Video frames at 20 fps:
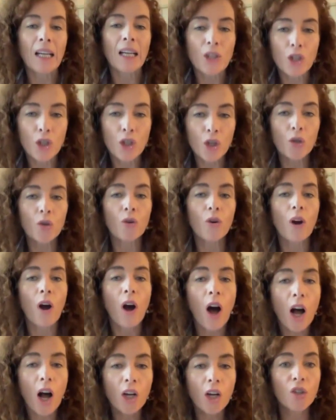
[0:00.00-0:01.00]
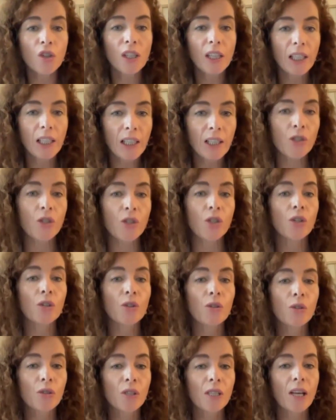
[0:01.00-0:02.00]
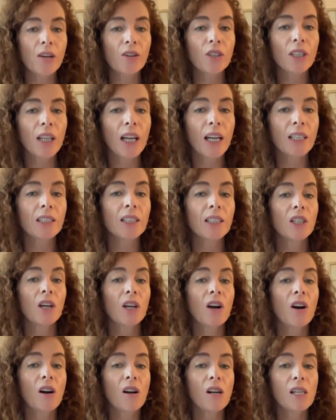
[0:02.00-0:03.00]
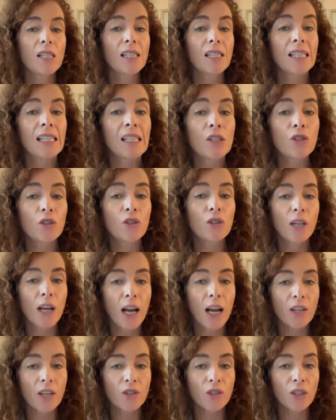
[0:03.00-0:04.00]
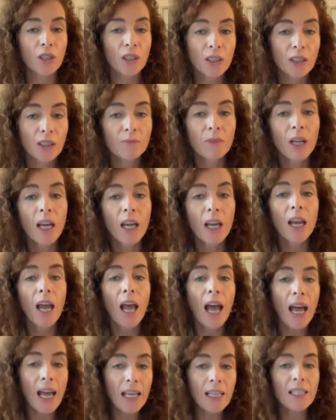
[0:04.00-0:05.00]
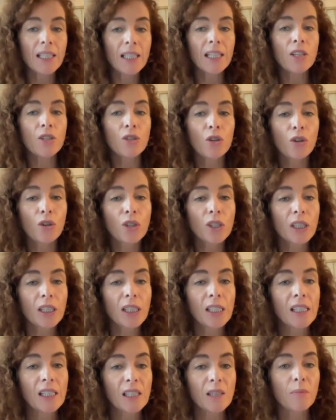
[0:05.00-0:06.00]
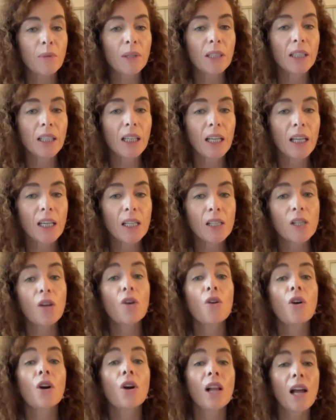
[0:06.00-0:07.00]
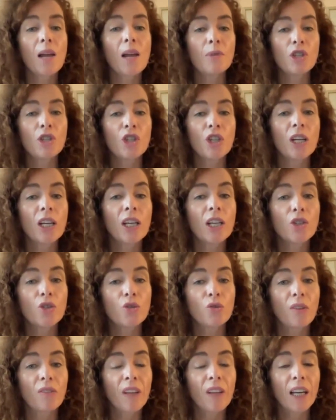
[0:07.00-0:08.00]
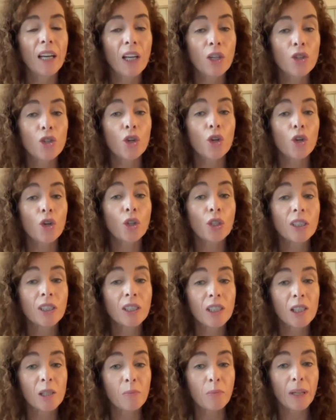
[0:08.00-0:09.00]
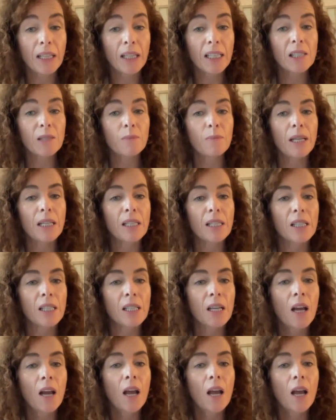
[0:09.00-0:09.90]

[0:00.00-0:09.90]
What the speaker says: to concrete issues that are likely to cause international and internal instability? So climate change-driven internal displacement,